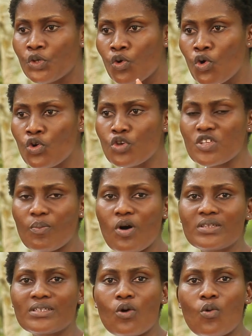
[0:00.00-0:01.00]
who knows
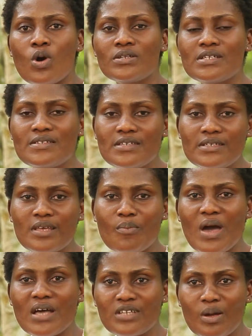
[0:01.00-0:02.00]
about the quantity, the
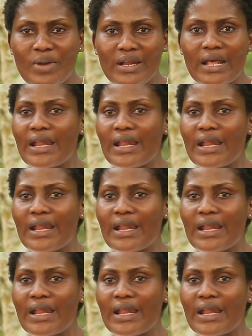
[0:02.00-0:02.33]
measurement,